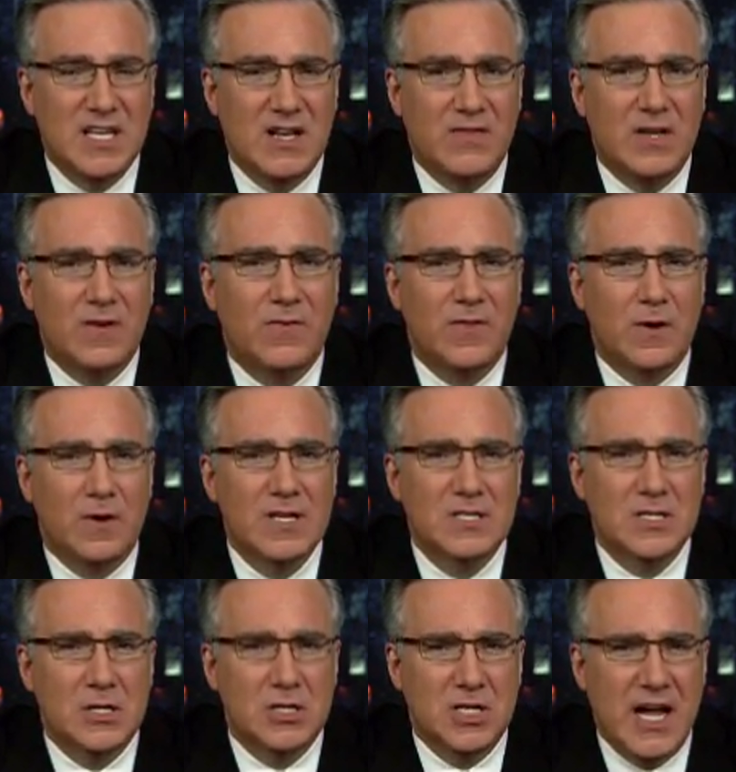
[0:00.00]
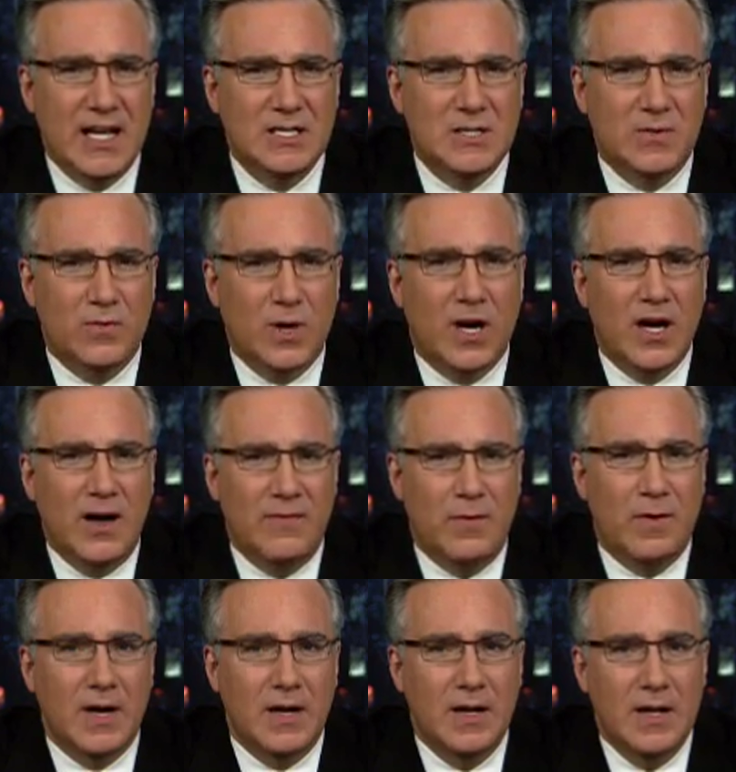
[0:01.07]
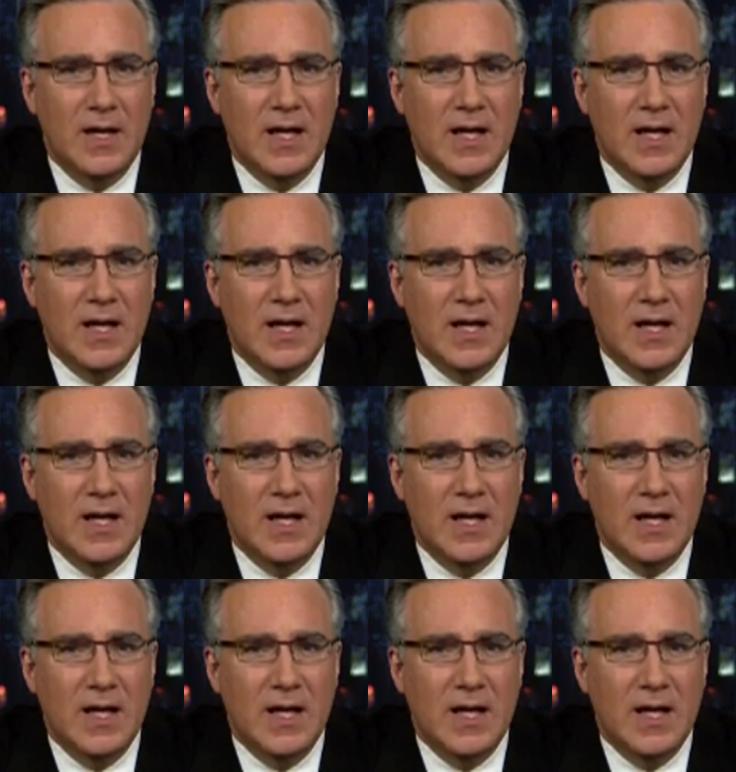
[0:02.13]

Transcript: even if there is a chance of recovery,